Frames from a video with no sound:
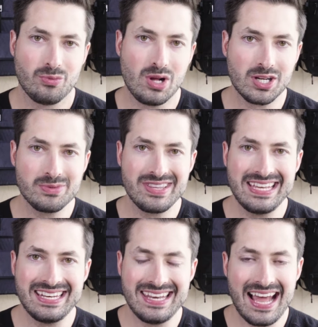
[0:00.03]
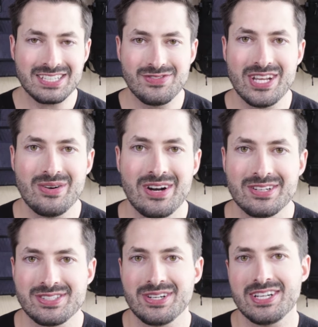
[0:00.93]
Welcome to the next video in
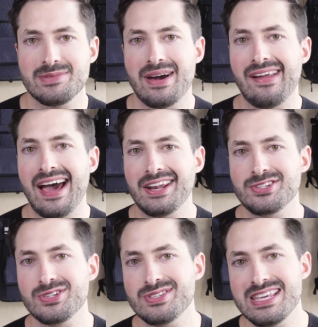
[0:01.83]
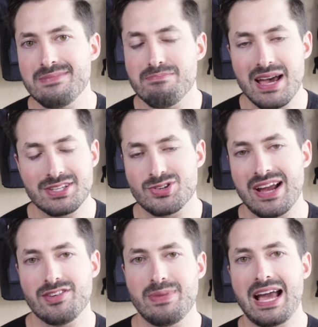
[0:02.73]
our series about how to choose the best
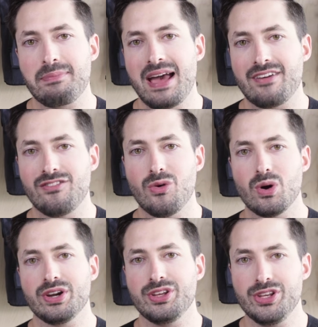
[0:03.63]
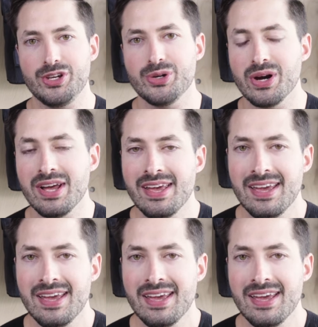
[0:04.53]
travel backpack for you.